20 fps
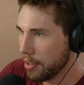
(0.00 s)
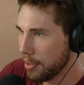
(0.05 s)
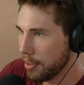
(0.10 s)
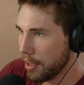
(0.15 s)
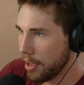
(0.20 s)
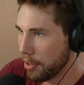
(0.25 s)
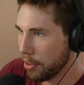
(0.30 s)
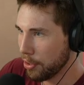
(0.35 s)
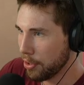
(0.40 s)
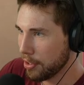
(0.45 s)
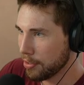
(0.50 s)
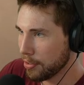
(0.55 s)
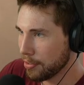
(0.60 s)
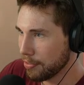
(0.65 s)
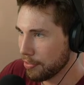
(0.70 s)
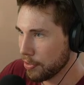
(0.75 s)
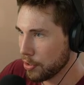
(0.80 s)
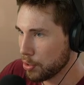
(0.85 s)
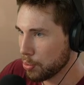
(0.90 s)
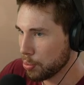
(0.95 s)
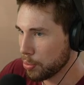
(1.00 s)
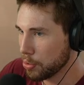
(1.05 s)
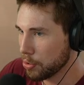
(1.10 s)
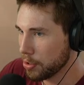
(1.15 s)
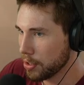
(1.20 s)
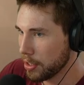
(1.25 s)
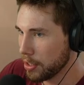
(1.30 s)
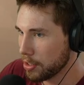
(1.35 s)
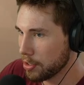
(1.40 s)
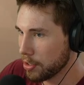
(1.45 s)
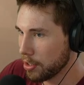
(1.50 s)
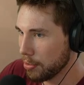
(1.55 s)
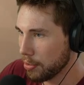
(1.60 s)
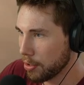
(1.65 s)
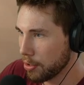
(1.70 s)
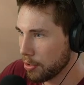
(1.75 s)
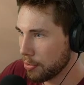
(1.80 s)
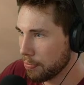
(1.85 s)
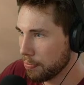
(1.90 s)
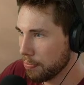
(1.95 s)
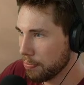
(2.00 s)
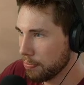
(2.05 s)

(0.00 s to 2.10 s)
I think there's a visual glitch going on.